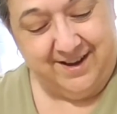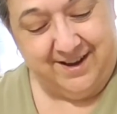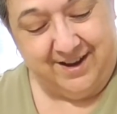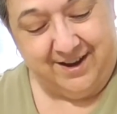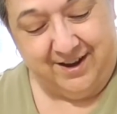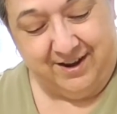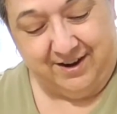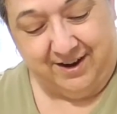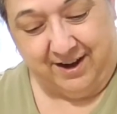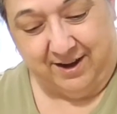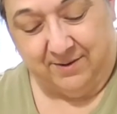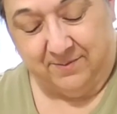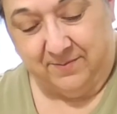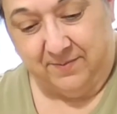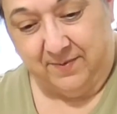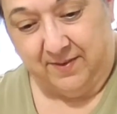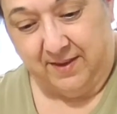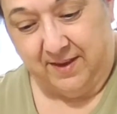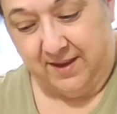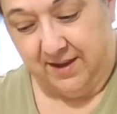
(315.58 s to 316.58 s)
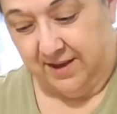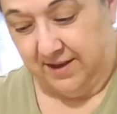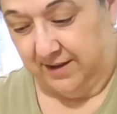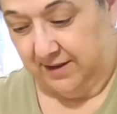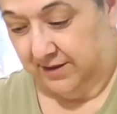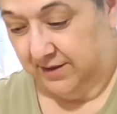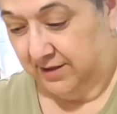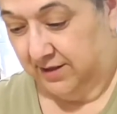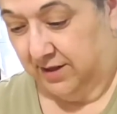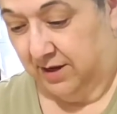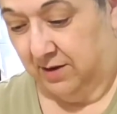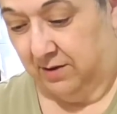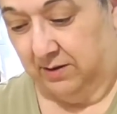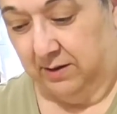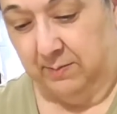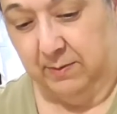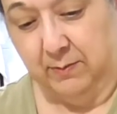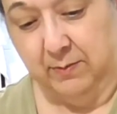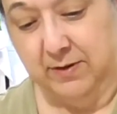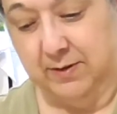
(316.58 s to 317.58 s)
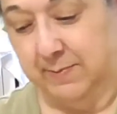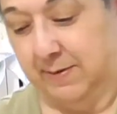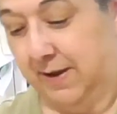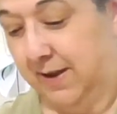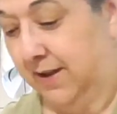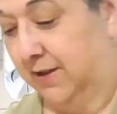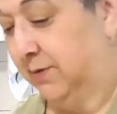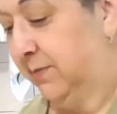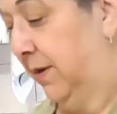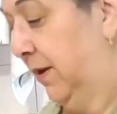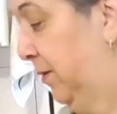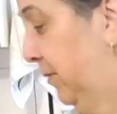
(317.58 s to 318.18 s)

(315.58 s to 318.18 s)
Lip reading: Okay, so let me rinse my hands right